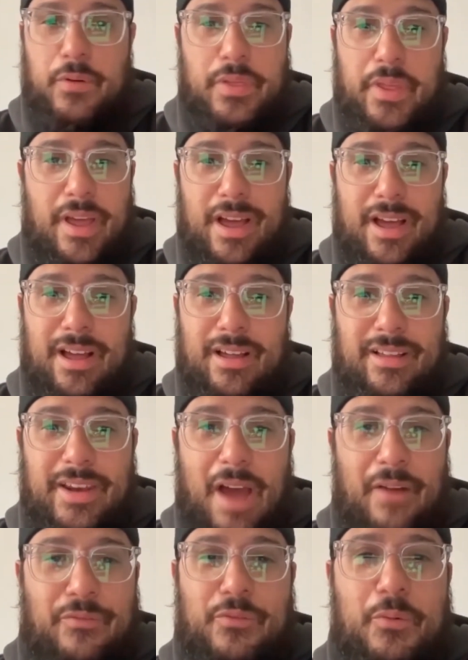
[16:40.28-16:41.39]
for
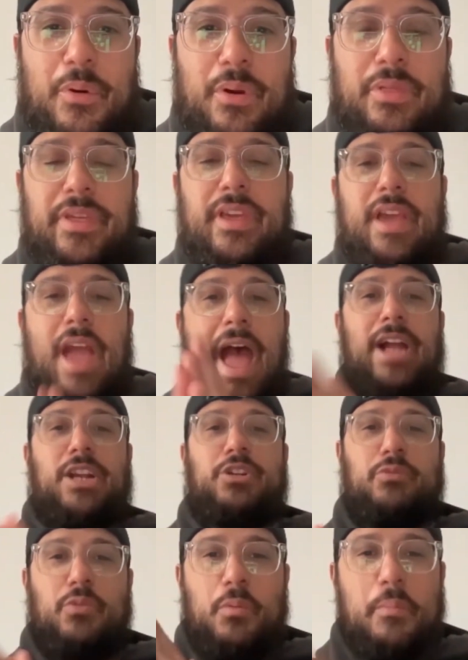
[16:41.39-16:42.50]
the
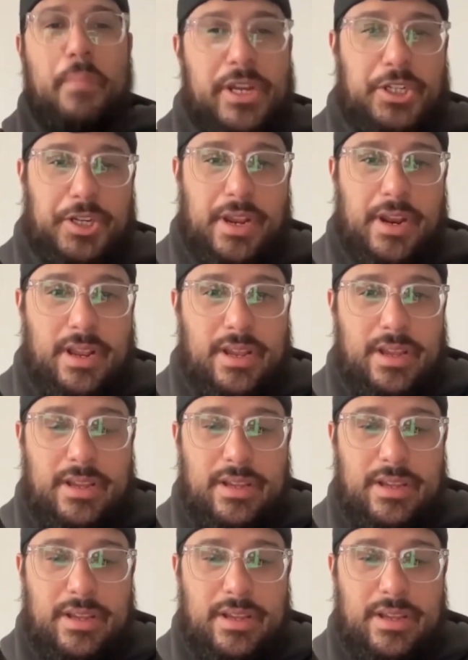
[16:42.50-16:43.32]
actual mission.